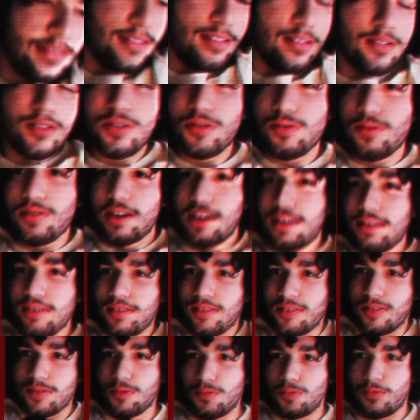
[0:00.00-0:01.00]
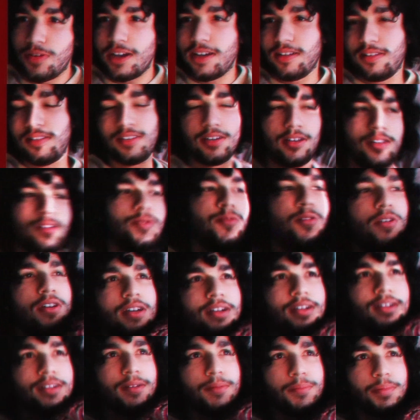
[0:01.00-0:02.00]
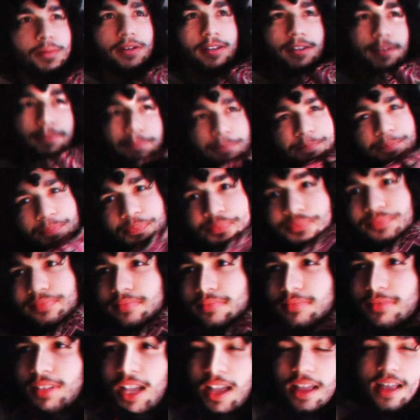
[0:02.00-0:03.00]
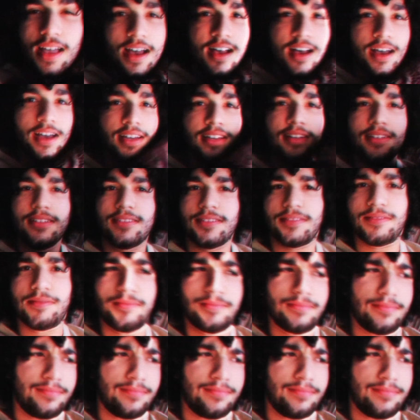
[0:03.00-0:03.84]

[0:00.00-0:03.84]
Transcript: tell you guys a while ago, but I